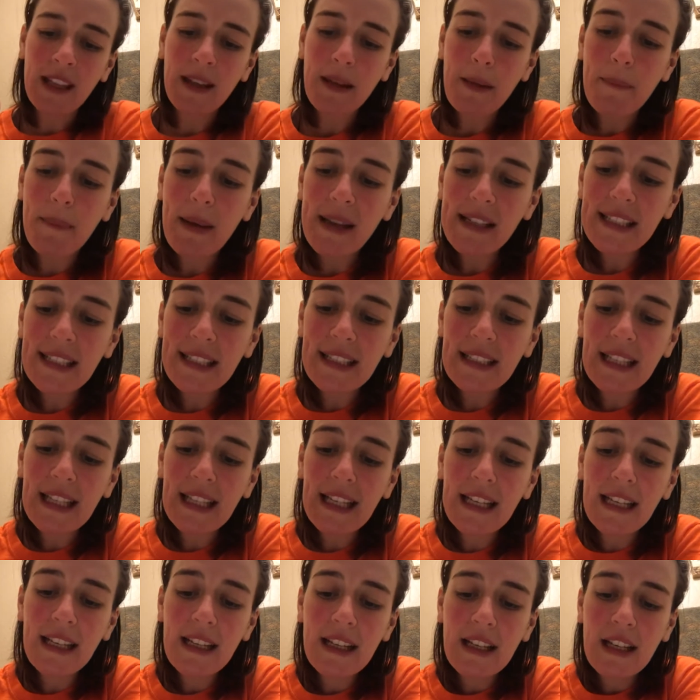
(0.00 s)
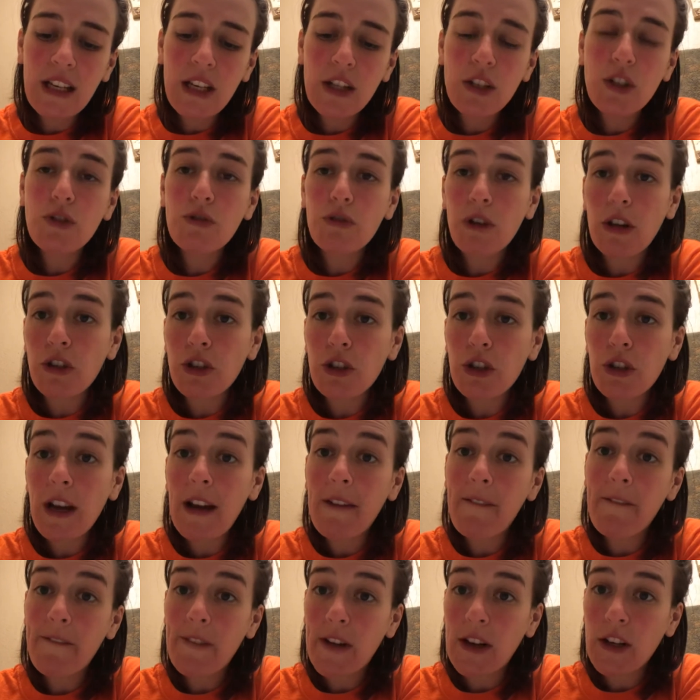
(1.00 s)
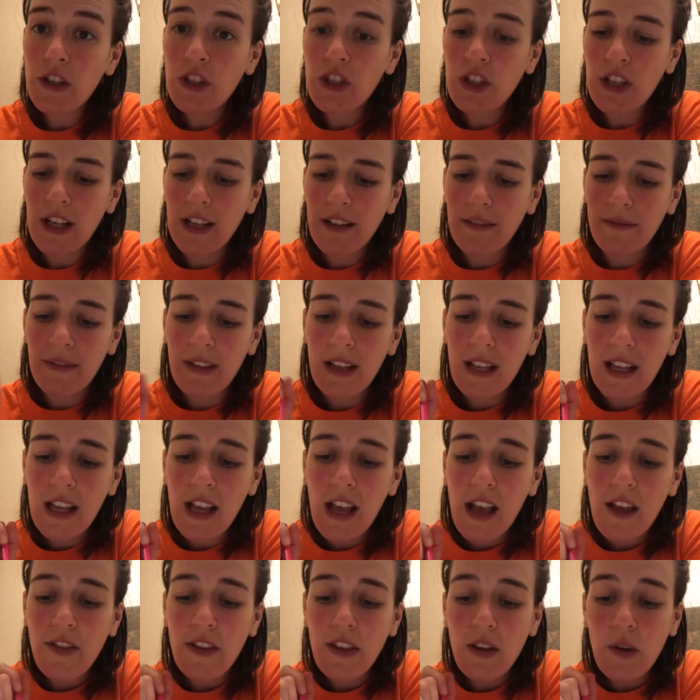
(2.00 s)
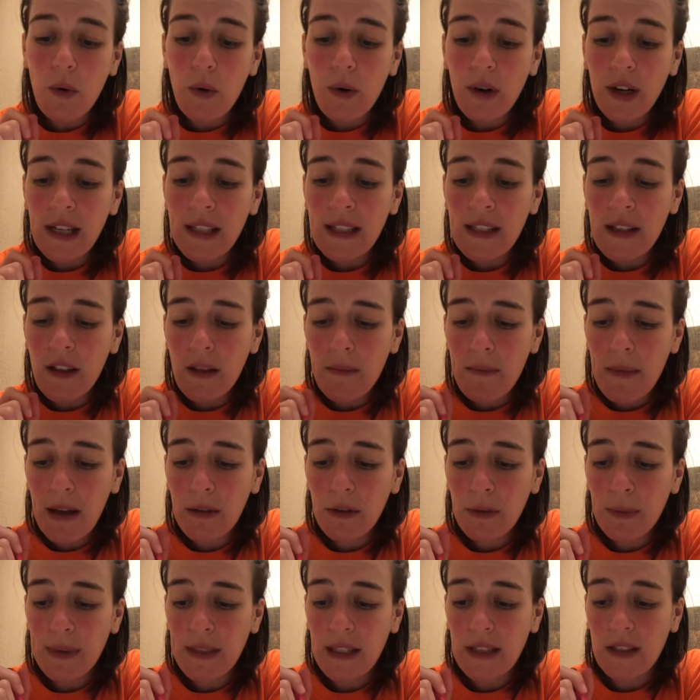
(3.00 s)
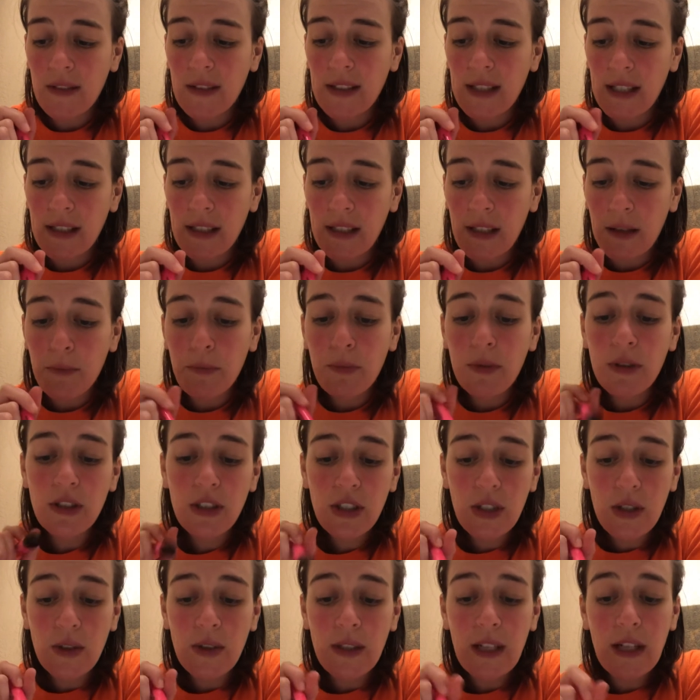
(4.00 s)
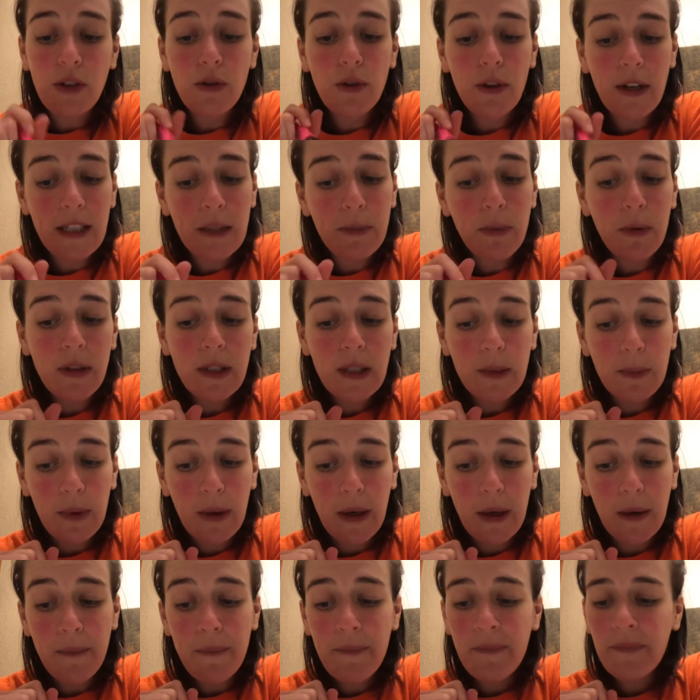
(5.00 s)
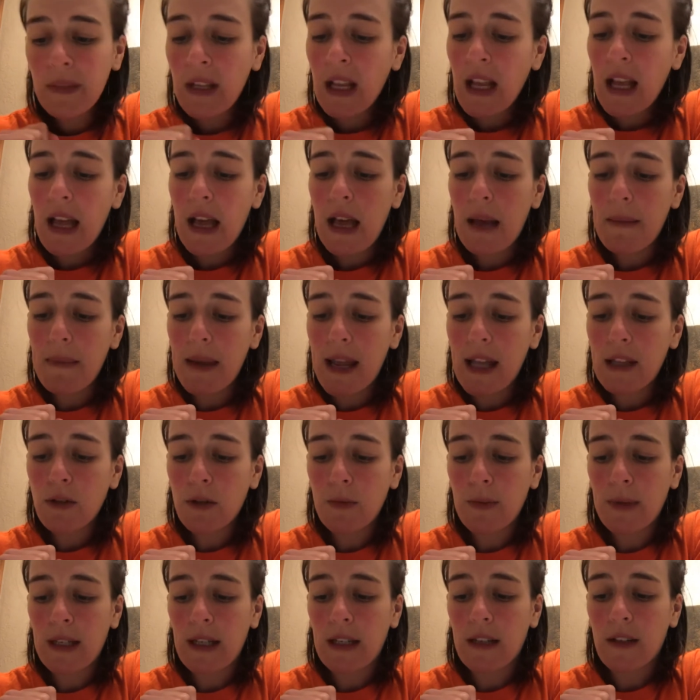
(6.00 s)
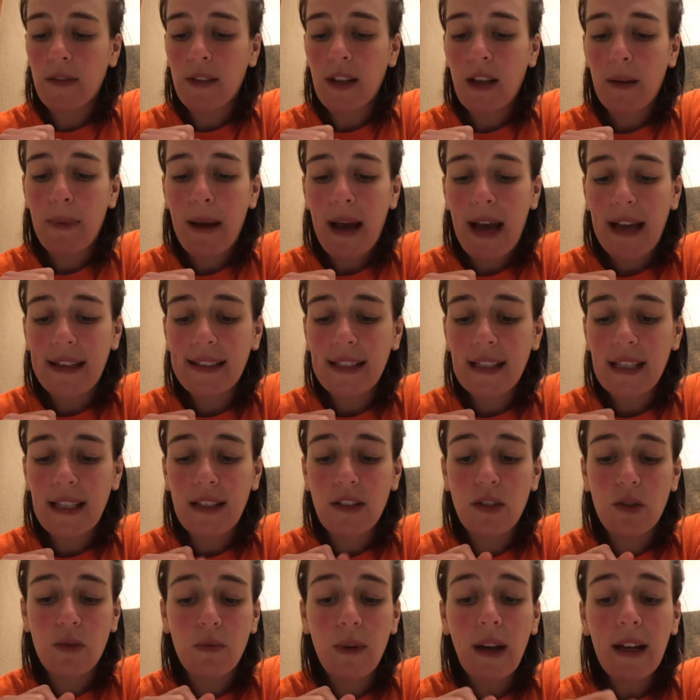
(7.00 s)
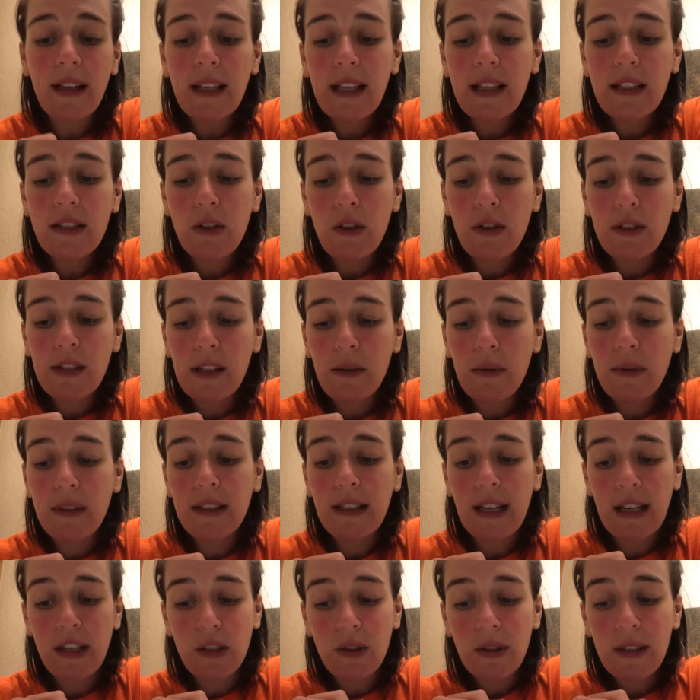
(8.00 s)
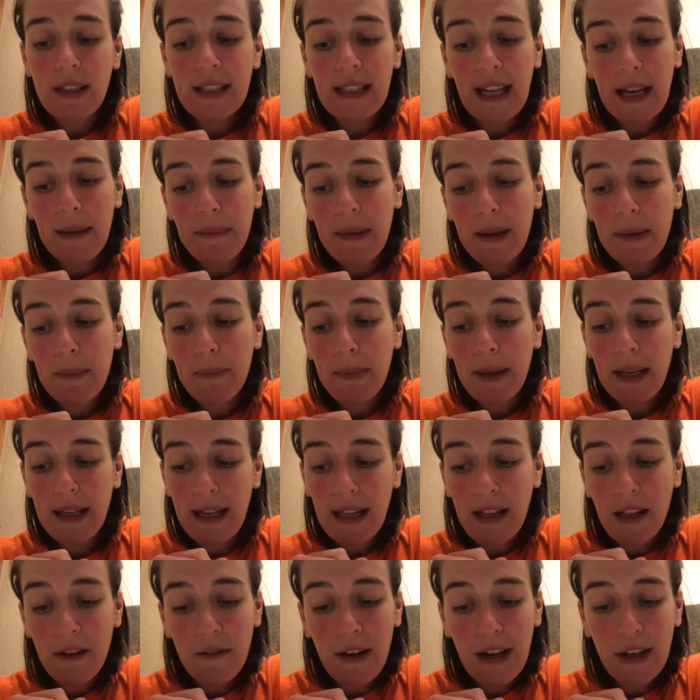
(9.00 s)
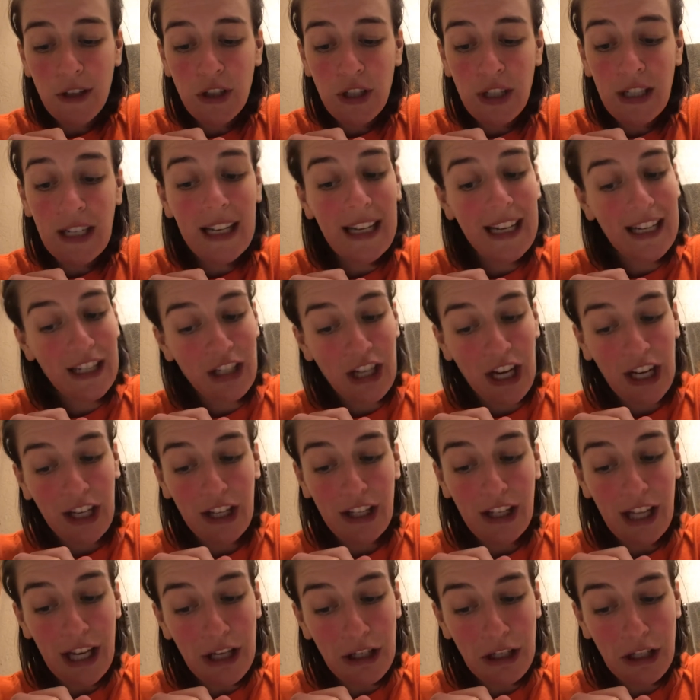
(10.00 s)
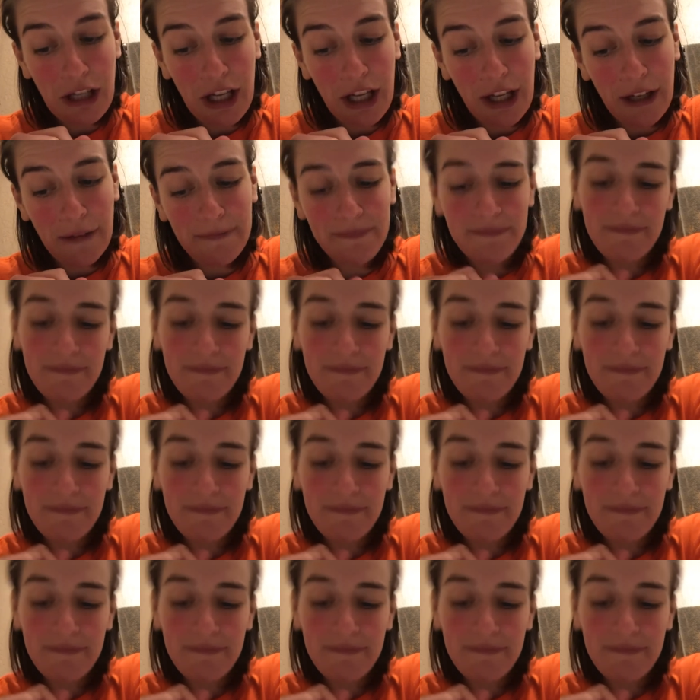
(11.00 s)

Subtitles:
Basically, structure and function. The organs of the male reproductive system produce and transport sperm, and man's reproductive capacity is directly associated with sexual excitement, penile erection, and ejaculation.